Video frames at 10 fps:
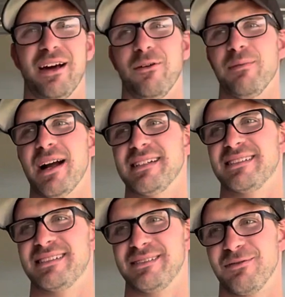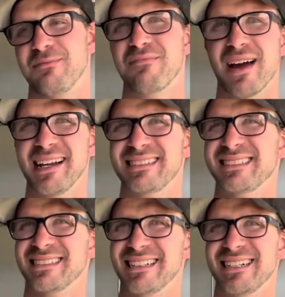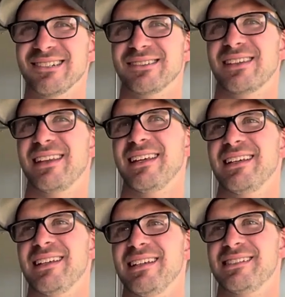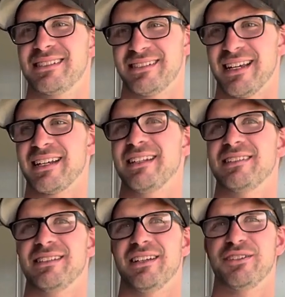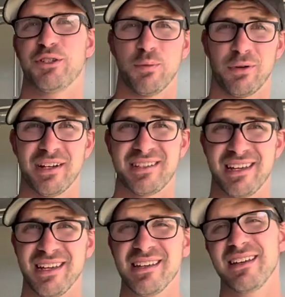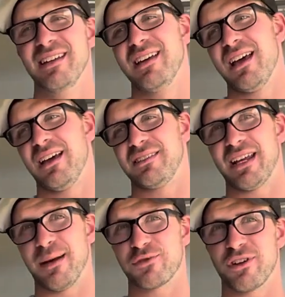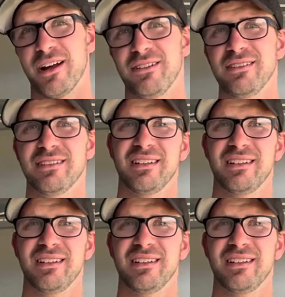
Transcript: We might sit out the second Super ET time trial,